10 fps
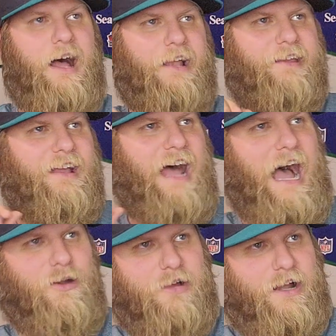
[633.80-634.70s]
But
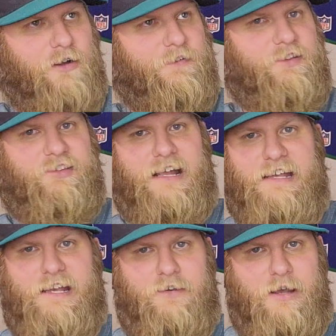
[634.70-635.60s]
I don't care if his
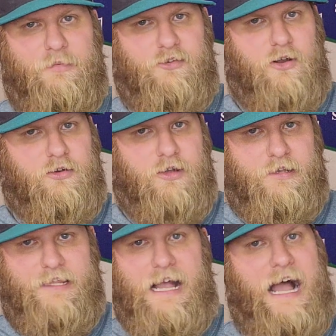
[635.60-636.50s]
secondary numbers are
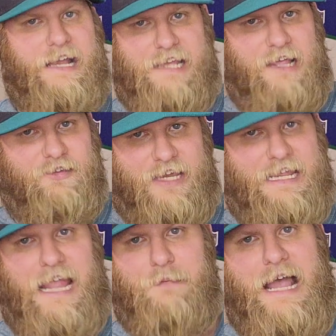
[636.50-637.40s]
good. The eye test,
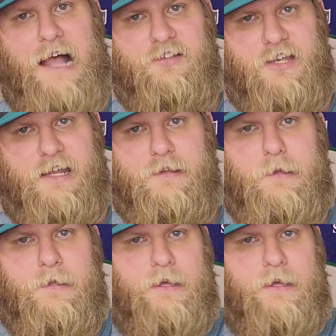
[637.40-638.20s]
he ain't passing it.